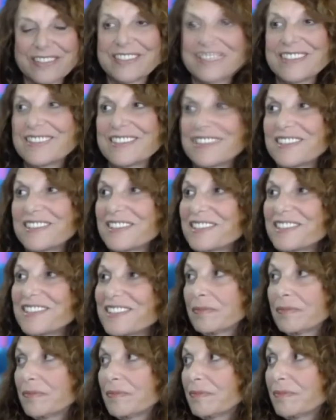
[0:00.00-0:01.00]

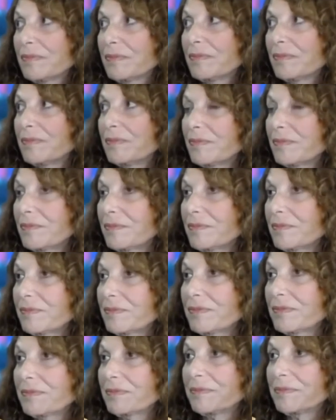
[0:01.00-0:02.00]

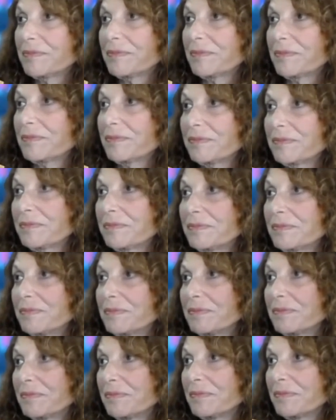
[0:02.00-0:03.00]

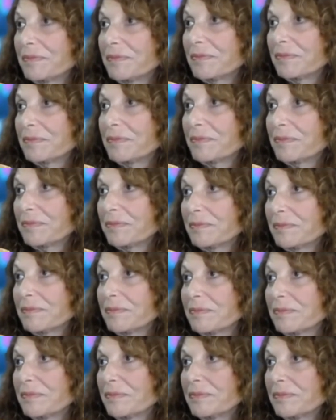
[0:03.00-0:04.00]

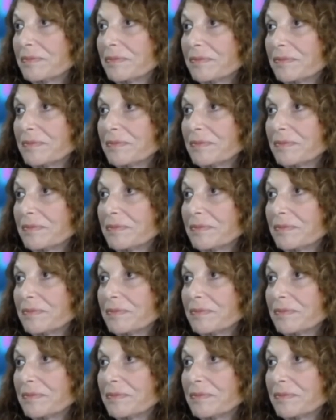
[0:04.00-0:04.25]
[no speech]